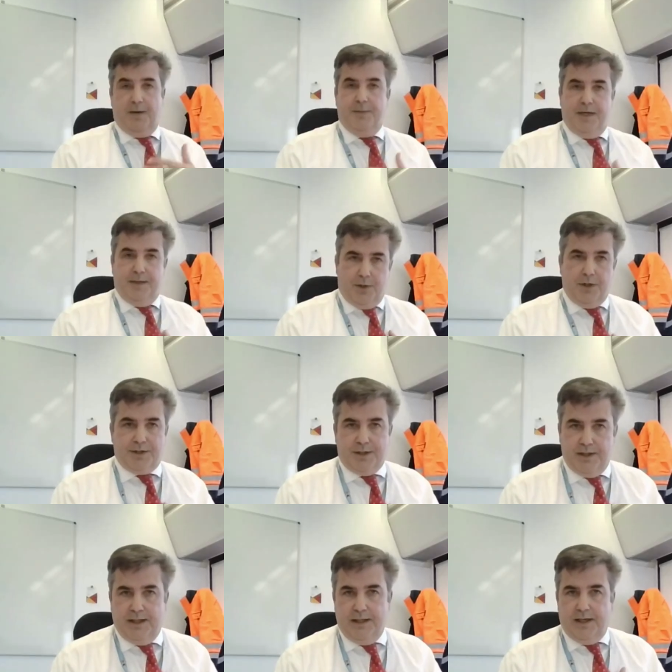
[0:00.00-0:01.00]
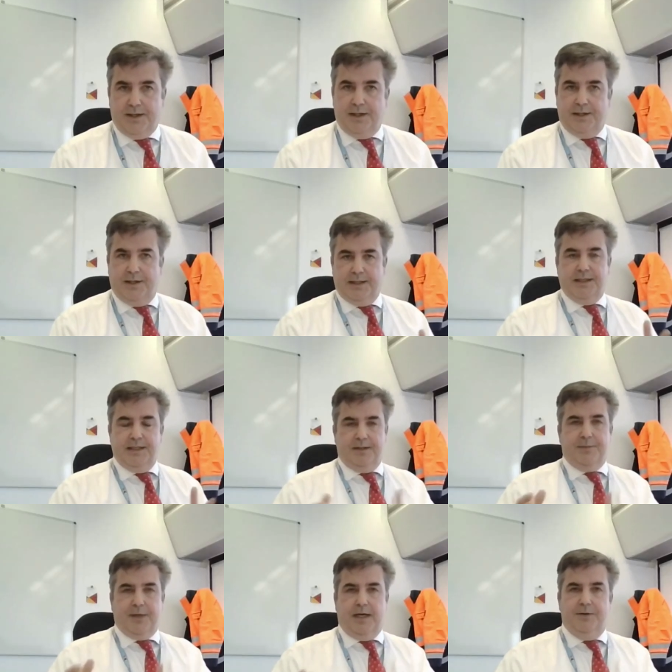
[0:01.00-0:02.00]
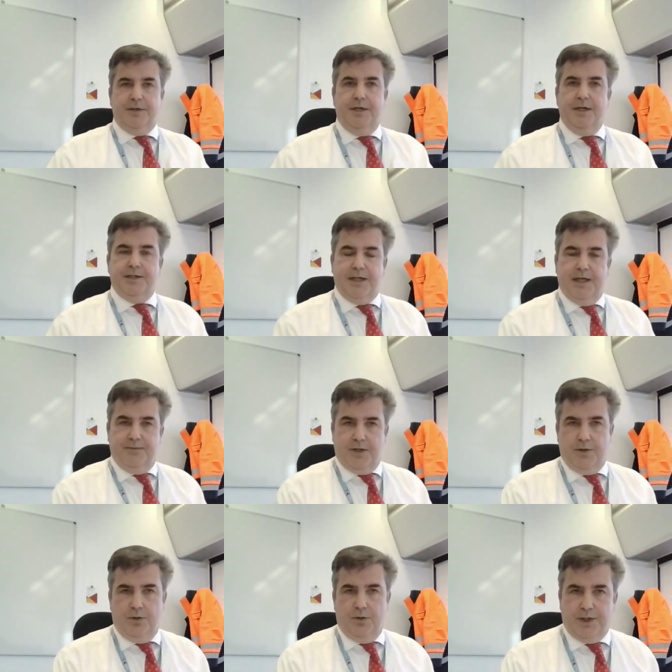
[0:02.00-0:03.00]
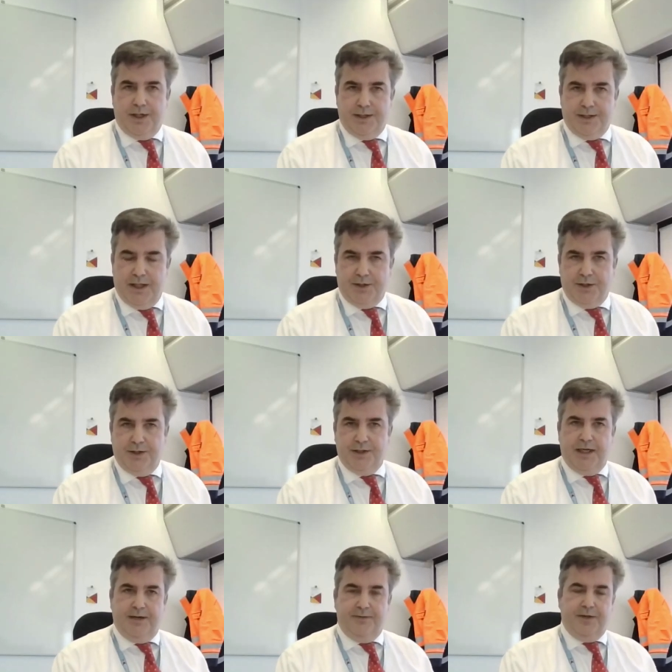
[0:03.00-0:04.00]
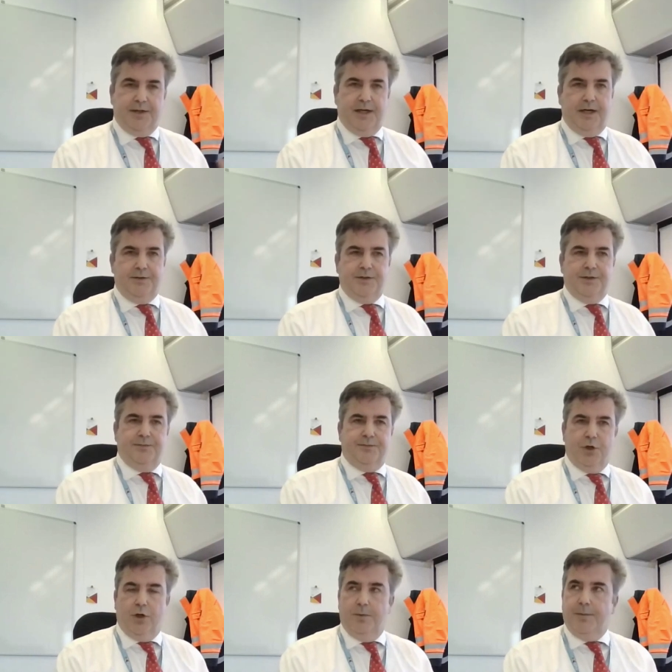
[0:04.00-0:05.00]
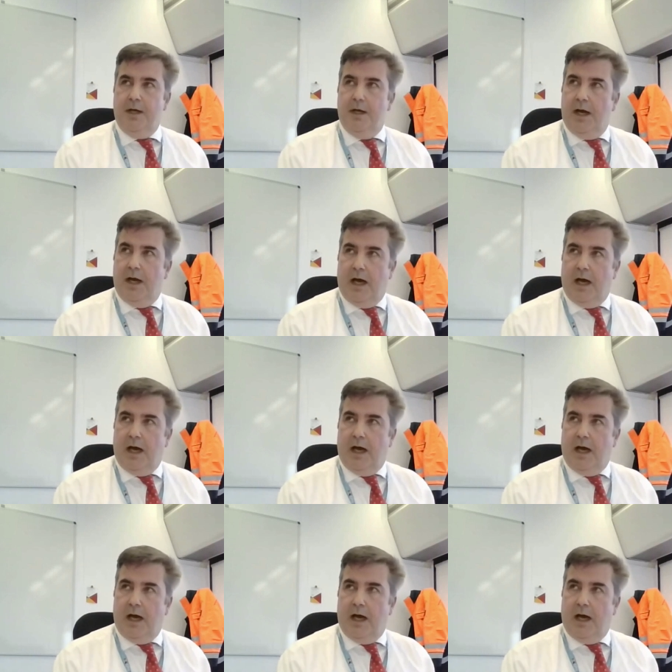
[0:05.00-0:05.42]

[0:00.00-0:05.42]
is about me personally. I think this is about saving an organisation, saving thousands of jobs.